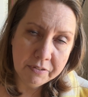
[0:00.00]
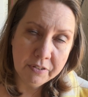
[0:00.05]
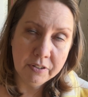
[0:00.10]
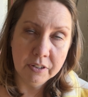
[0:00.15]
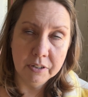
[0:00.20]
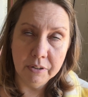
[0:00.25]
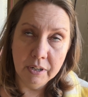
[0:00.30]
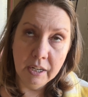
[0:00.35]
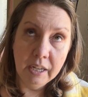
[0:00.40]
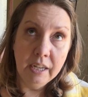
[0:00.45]

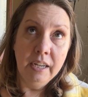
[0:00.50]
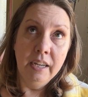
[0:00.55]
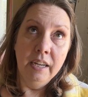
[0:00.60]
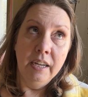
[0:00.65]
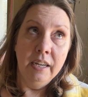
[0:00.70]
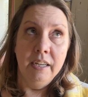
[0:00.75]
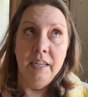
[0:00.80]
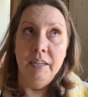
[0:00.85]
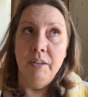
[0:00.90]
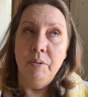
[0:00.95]
So,
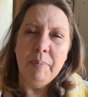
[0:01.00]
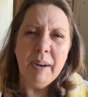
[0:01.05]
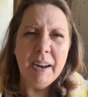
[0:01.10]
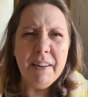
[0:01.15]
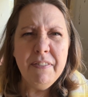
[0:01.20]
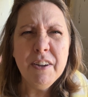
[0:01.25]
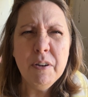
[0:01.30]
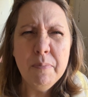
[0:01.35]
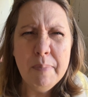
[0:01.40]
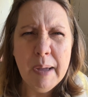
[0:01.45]
but I
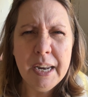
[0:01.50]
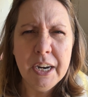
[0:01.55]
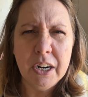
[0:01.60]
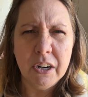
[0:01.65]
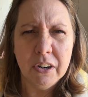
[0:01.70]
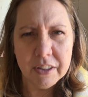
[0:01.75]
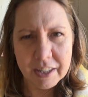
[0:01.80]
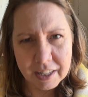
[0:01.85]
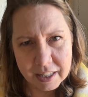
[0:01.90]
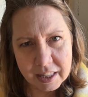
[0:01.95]
feel
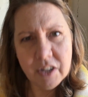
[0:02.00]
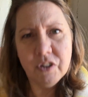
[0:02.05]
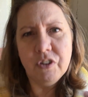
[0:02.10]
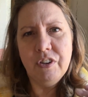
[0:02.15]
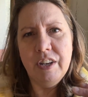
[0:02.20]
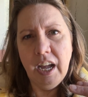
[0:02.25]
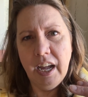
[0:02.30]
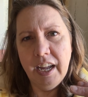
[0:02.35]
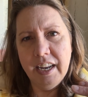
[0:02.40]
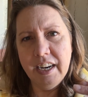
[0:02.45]
better that there's
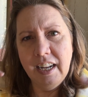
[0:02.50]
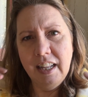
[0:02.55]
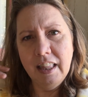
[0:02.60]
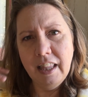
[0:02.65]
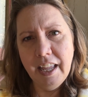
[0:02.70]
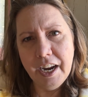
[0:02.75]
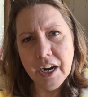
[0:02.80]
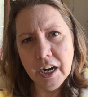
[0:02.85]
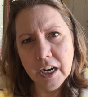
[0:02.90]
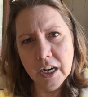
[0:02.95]
not a
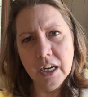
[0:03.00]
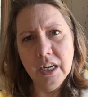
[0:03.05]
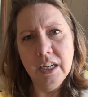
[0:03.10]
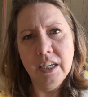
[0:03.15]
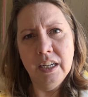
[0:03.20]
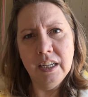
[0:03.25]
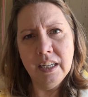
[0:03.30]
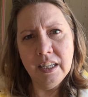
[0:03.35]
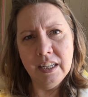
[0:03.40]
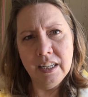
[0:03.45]

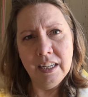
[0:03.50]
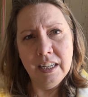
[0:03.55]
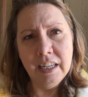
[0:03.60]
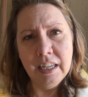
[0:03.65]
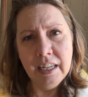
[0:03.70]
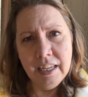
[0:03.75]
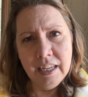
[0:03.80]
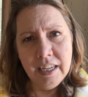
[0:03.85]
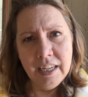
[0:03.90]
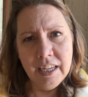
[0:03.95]
layer
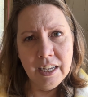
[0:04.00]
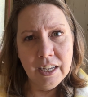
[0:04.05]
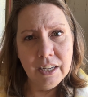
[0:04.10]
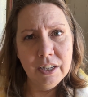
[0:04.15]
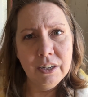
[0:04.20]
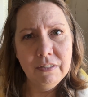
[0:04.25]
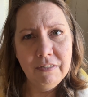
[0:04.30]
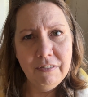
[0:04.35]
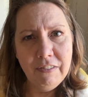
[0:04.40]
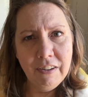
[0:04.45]

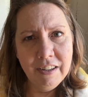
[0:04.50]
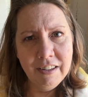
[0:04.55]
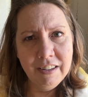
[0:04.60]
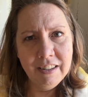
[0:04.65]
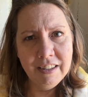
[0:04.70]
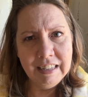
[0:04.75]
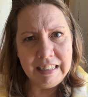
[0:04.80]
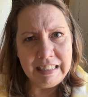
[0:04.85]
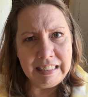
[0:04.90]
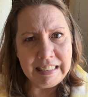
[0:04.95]
of
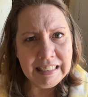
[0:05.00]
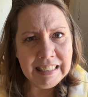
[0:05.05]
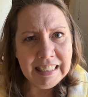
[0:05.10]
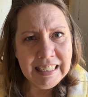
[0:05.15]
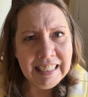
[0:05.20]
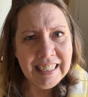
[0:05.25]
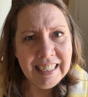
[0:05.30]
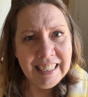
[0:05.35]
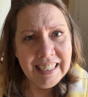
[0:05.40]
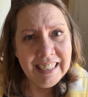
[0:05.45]

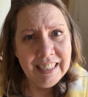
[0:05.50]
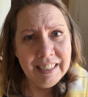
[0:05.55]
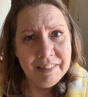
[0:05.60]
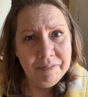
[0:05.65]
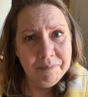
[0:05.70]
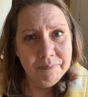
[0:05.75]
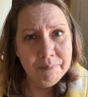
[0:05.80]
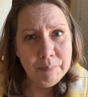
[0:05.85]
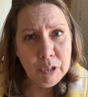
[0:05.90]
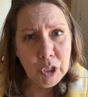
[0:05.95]

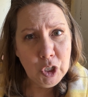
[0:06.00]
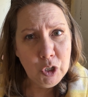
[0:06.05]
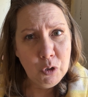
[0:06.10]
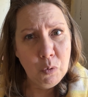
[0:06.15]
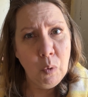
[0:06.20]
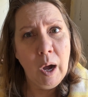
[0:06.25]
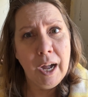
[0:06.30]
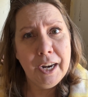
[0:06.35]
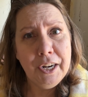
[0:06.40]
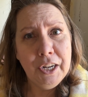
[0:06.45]
bird
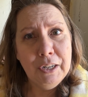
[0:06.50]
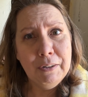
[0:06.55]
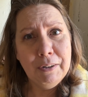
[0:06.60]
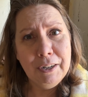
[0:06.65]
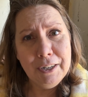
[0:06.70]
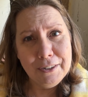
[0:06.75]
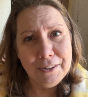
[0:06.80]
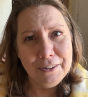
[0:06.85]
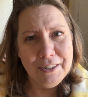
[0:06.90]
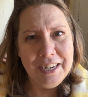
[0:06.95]
guano
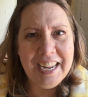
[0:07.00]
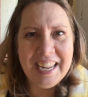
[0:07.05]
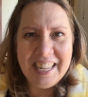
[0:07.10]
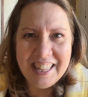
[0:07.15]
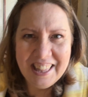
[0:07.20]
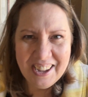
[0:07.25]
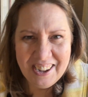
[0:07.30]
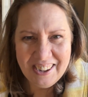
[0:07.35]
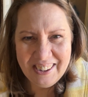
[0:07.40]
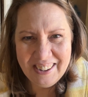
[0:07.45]
underneath
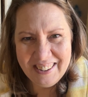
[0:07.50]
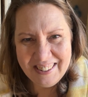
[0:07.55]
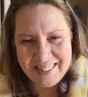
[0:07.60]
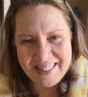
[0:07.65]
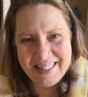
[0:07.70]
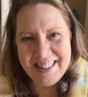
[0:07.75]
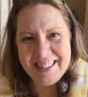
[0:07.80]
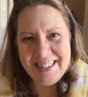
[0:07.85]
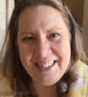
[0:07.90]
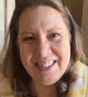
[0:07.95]
all
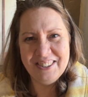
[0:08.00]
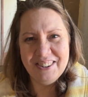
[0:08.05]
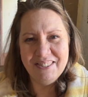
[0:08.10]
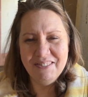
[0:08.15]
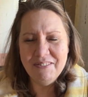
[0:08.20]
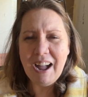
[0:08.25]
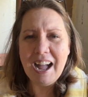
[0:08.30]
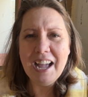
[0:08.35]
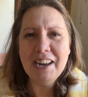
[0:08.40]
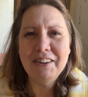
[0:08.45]
the
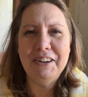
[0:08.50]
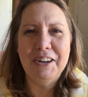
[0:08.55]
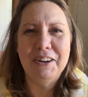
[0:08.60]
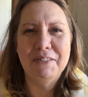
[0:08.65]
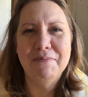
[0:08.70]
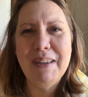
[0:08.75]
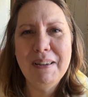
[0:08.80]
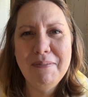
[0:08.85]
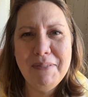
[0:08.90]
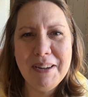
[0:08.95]
dirt. I don't know,
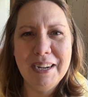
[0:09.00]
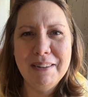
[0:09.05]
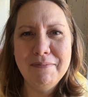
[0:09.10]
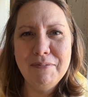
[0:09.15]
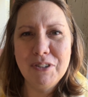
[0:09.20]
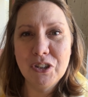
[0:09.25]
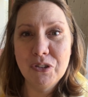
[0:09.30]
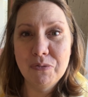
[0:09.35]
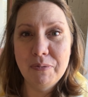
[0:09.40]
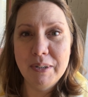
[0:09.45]
maybe I'm
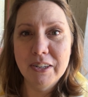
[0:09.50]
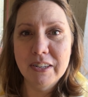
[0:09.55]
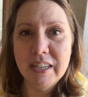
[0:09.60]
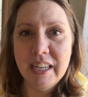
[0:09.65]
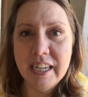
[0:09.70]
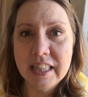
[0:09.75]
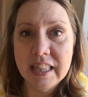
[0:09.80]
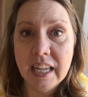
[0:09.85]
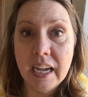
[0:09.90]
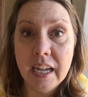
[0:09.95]
just weird
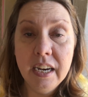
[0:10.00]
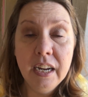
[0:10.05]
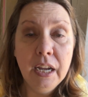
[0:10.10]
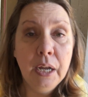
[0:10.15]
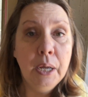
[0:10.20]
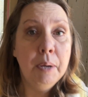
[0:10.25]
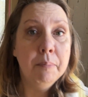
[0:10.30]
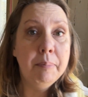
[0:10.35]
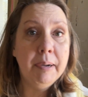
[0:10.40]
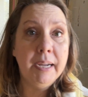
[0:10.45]
like that.
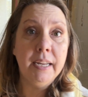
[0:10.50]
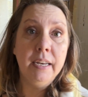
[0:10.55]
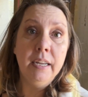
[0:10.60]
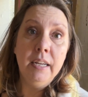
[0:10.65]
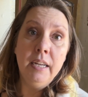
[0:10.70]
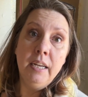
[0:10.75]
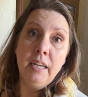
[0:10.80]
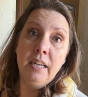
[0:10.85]
But